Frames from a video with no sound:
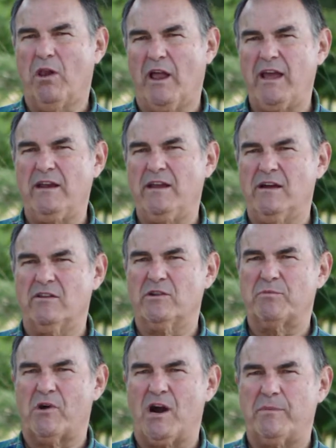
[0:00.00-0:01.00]
planning on
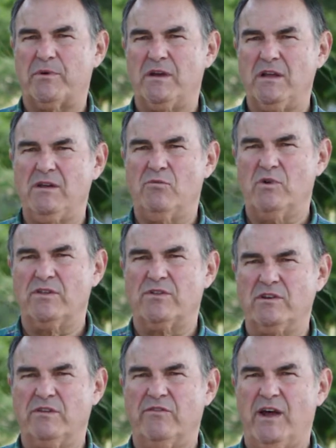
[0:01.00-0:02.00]
the property with
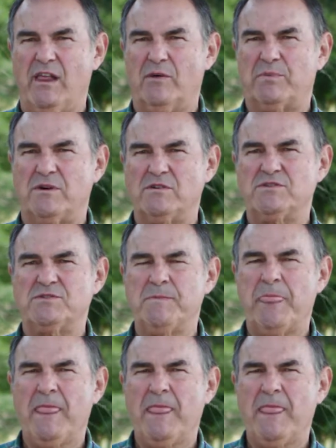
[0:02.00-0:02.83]
the developers.